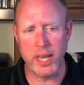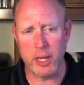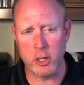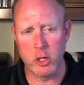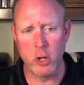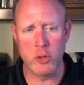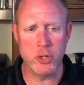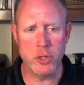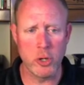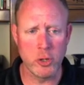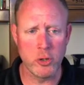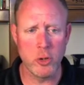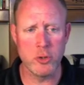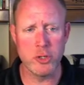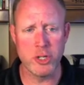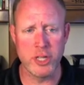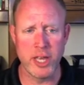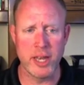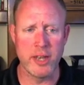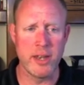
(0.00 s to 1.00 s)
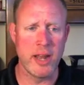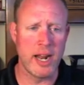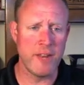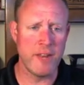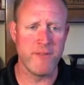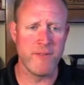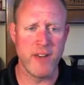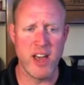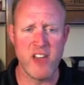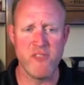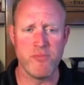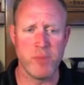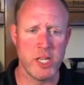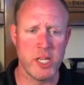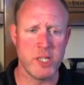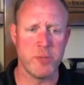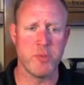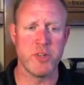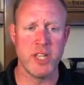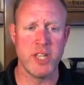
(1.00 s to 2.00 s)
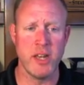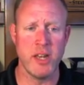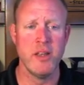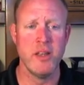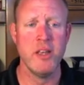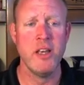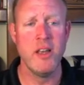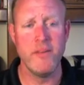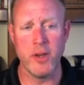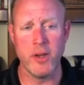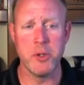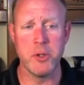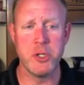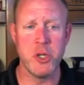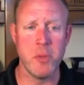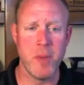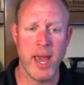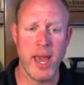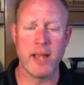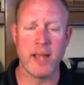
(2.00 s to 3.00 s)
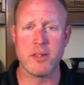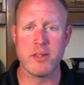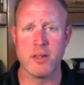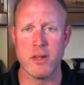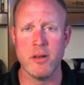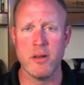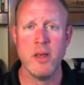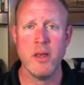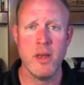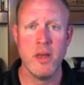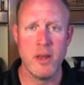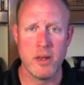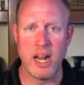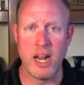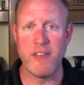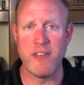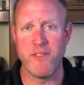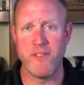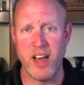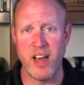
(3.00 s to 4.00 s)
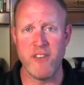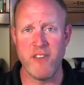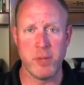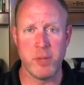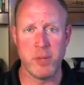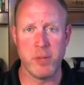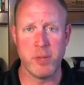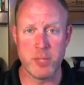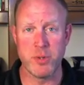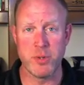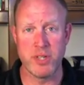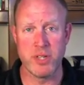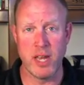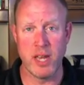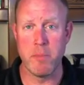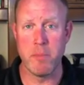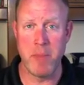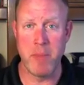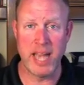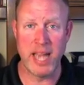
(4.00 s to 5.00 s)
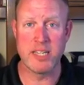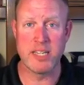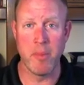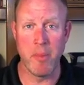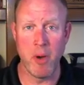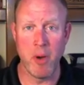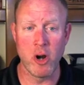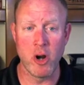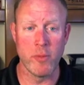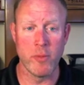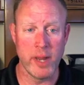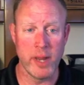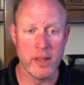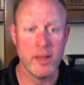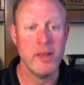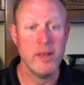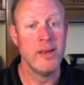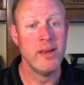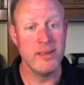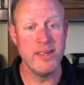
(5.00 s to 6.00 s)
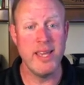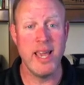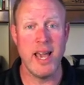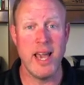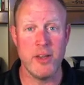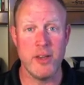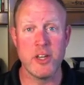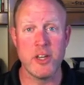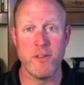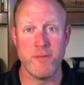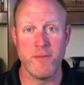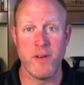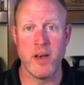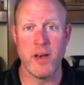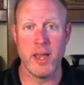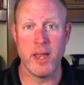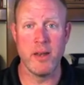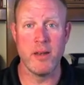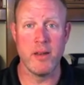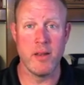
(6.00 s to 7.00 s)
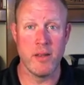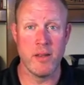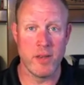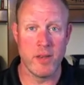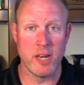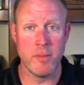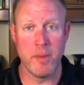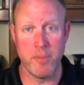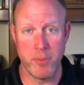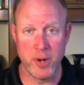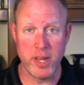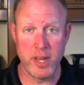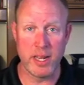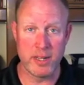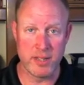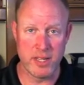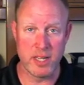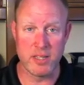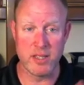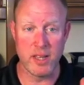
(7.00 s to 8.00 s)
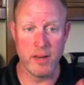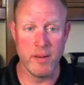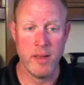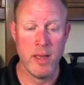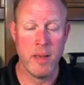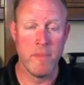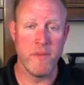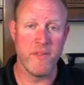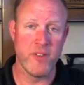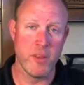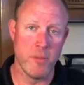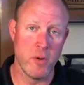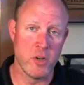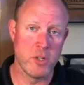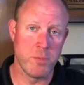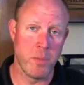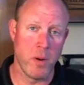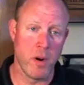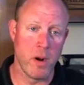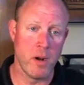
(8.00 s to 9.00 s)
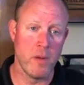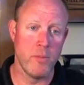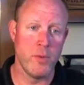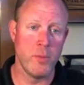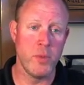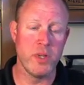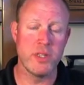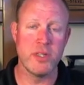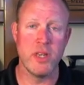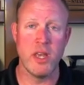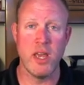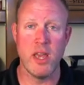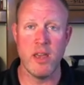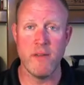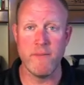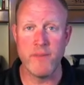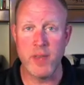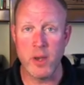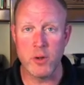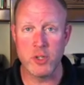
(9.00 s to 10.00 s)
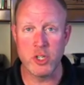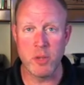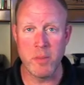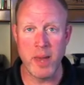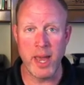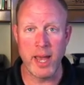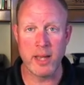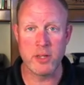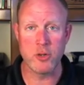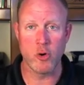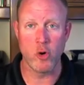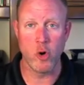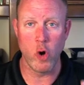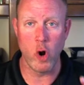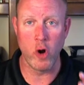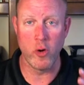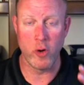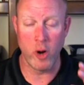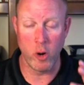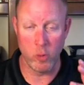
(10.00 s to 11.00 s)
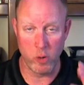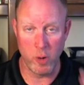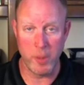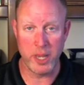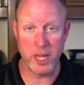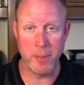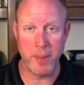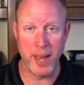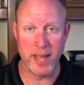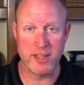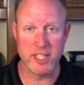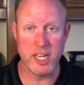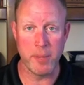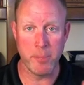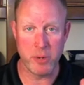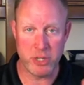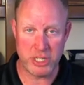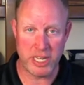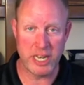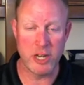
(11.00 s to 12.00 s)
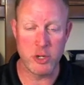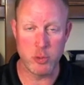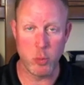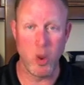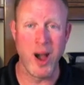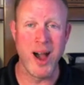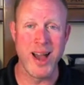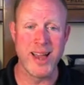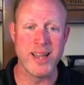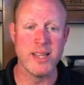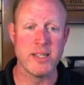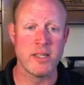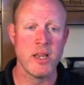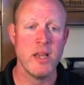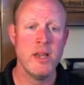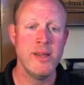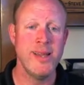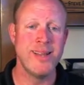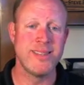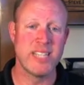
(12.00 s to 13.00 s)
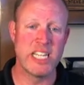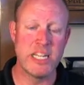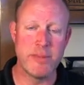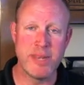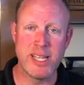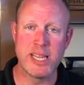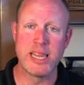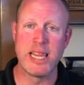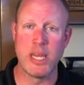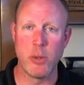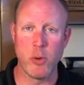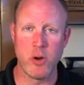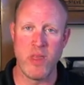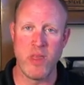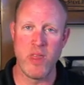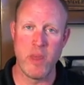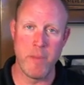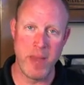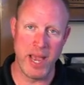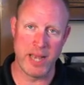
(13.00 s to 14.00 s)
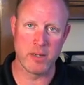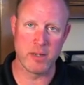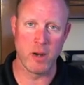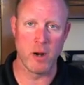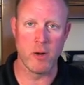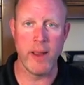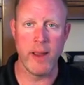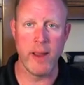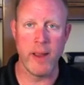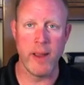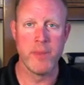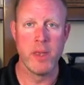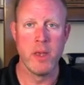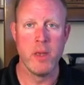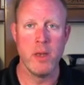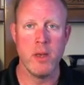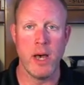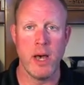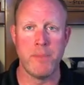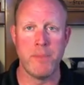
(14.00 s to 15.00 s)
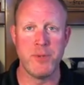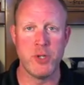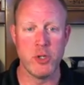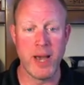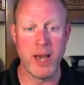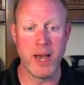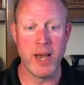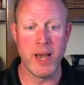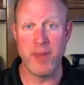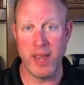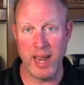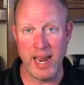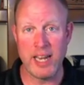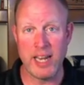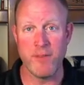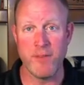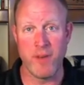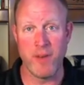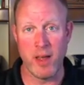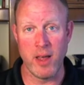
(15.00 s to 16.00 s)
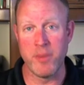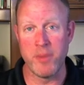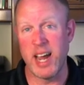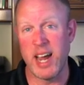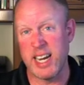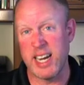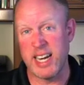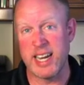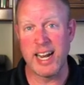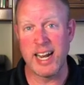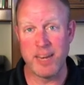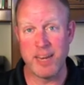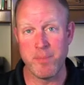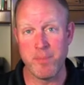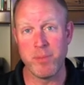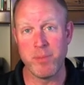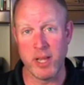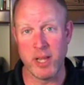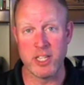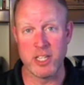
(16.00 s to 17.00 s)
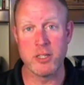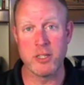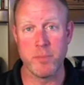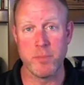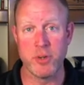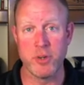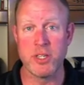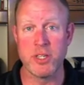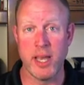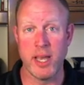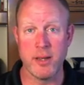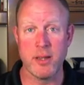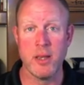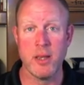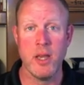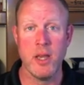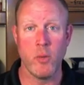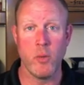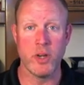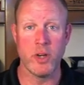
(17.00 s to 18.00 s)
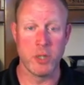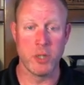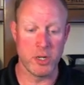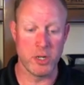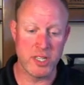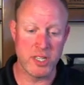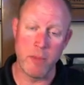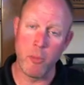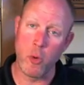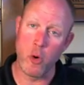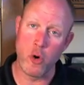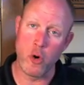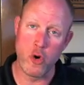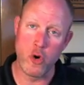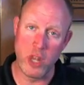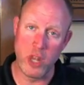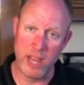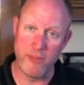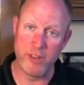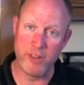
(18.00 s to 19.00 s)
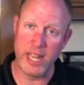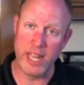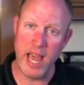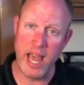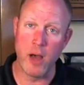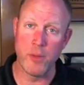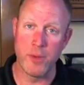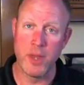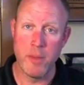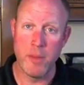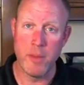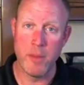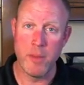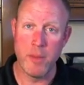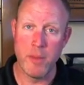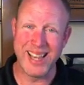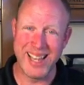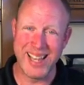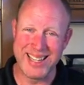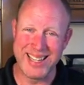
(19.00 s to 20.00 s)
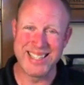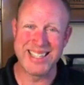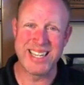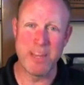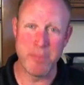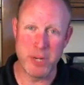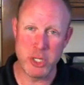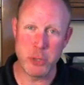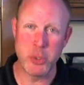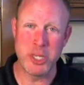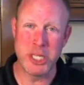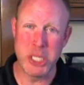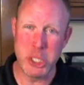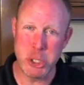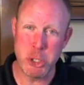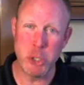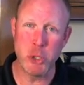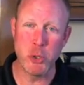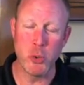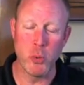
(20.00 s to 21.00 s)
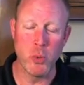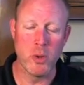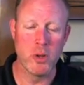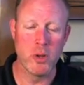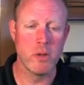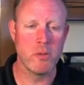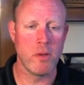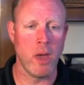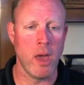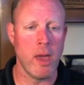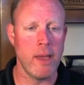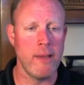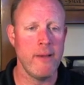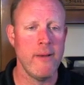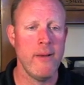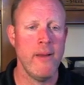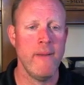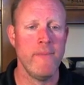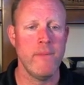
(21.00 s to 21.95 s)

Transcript: we get closer and closer to that 95+% VO2 max and 95+% maximum heart rate, yeah, you're going to find they're going to be pretty consistent. But for the most part, when we say VO2 max or aerobic capacity percentage-wise, it's going to be lower than the max heart rate, up to about the 90+%, where you start to see it more leveling out, being consistent between the two. Okay.